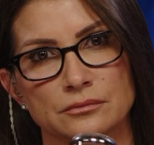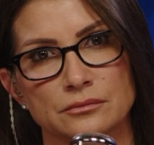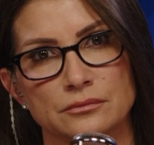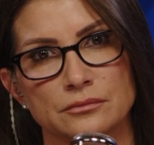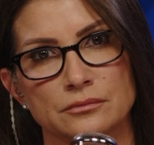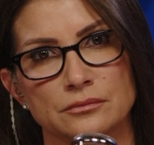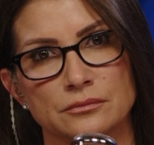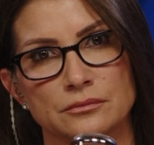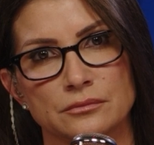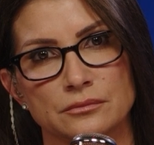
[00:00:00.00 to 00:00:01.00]

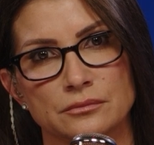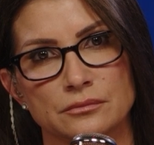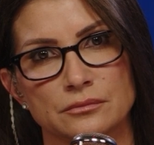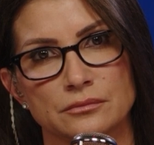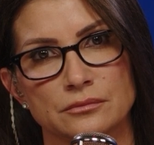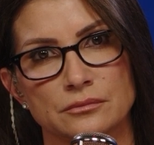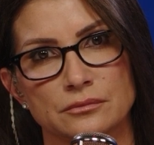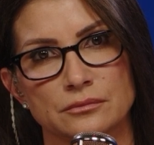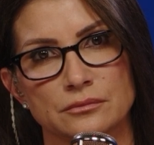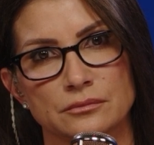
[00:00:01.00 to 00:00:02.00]

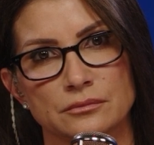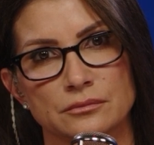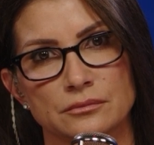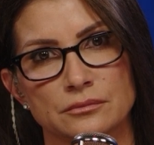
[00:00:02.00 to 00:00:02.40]
The person shown says nothing.